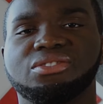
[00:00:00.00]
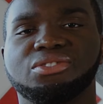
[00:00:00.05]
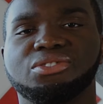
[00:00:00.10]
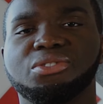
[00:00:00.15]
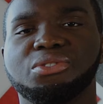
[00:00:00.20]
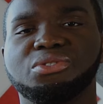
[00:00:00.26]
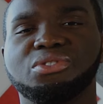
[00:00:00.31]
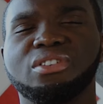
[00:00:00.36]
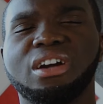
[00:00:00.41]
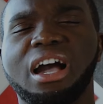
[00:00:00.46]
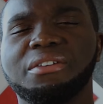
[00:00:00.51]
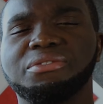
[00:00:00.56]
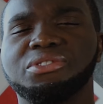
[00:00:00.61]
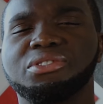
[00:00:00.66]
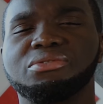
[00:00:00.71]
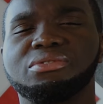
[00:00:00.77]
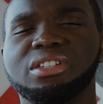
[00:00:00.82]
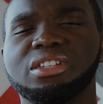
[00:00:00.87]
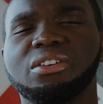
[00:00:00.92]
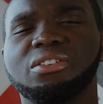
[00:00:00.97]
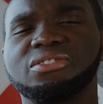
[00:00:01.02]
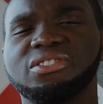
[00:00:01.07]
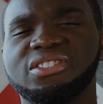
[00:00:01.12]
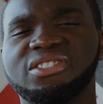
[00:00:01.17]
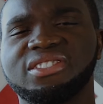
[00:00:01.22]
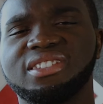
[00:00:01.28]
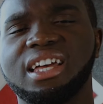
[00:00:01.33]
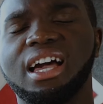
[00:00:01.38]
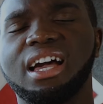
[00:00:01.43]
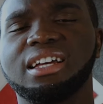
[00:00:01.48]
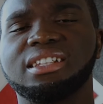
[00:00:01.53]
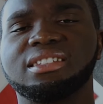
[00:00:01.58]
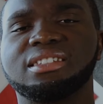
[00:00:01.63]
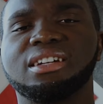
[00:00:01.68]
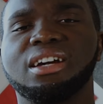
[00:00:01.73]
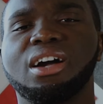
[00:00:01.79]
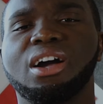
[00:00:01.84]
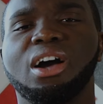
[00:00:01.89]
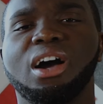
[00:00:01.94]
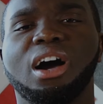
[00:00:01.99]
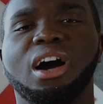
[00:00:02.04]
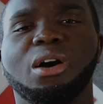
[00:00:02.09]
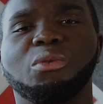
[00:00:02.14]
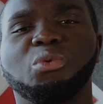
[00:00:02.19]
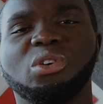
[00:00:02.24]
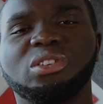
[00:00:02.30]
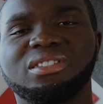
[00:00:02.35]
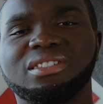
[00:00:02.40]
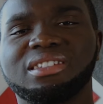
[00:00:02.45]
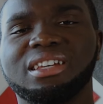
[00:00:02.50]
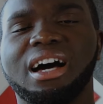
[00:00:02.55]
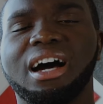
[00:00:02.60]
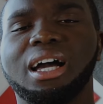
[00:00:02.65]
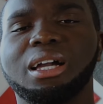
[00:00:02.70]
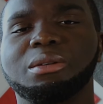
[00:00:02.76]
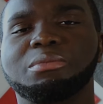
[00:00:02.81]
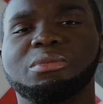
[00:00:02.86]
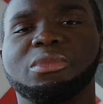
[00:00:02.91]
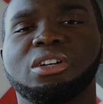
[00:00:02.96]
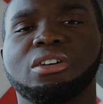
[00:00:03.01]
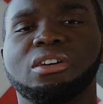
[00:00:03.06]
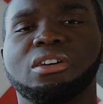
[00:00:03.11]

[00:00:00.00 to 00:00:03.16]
So you have to really understand what time